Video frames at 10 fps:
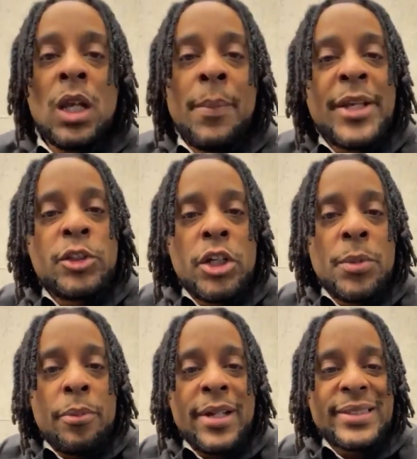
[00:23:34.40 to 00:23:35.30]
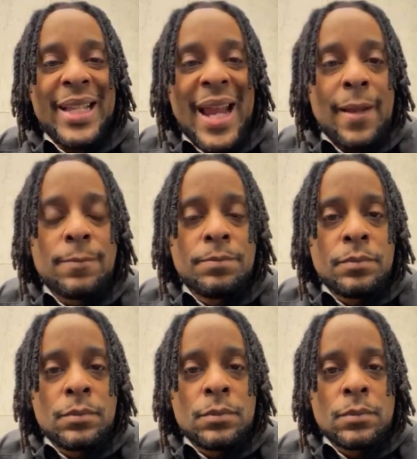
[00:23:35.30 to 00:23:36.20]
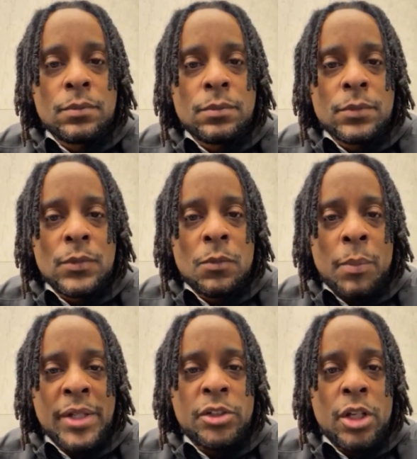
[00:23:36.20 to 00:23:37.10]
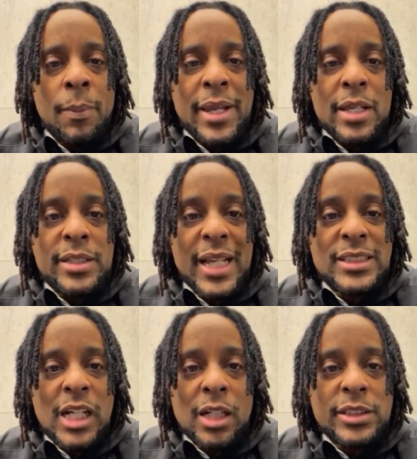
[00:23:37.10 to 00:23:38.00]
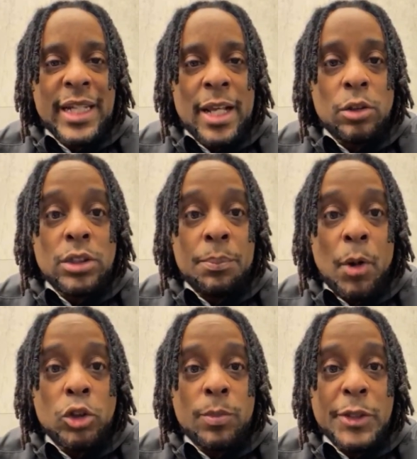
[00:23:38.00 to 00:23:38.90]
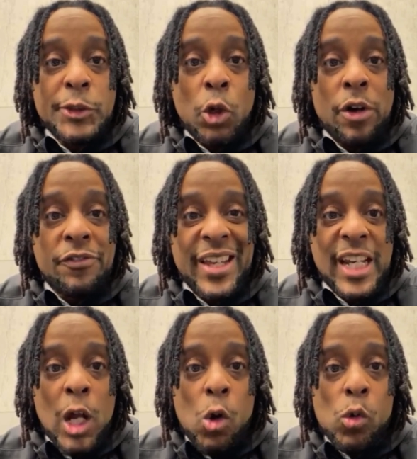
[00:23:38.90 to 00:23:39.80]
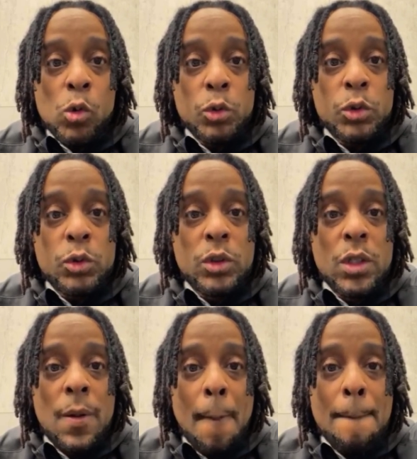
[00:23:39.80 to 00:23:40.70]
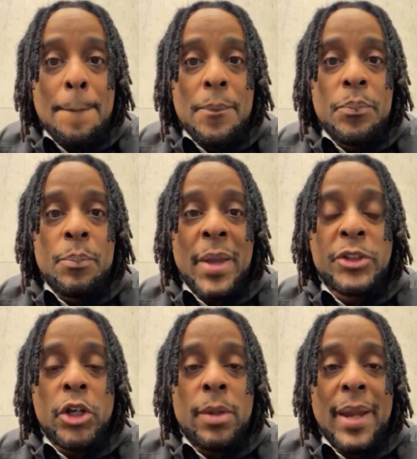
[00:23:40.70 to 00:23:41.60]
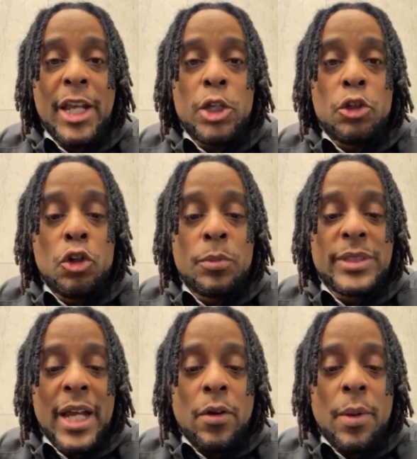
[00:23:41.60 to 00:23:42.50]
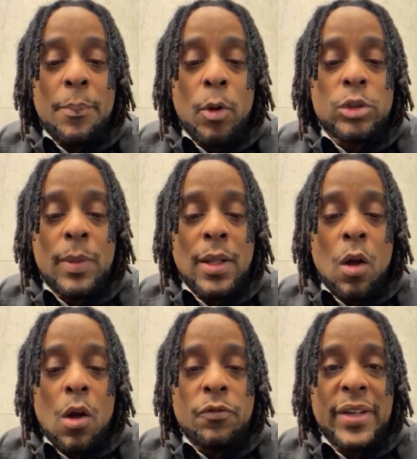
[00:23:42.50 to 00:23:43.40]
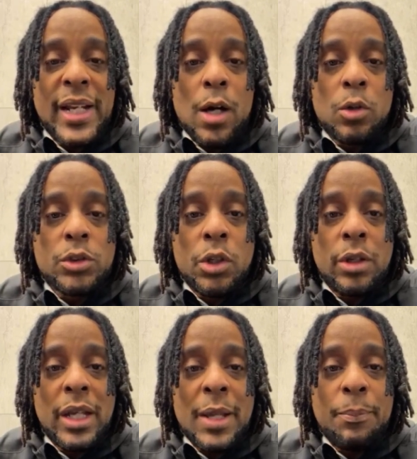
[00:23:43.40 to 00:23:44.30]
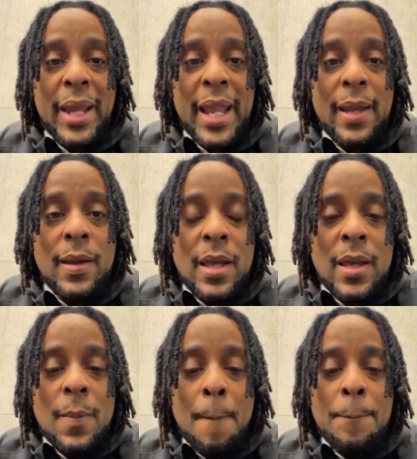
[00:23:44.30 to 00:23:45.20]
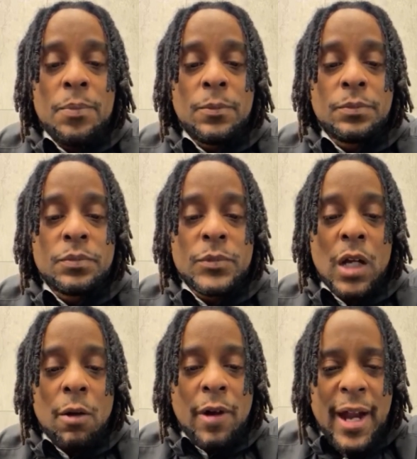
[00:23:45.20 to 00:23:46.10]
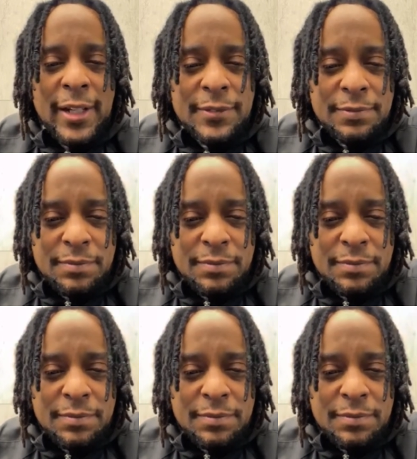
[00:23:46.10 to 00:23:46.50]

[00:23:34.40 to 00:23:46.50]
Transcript: Make sure you press like. Make sure you make your TikTok channels and post my short videos. Make sure you make a YouTube channel and post my long videos so you can get paid. All right.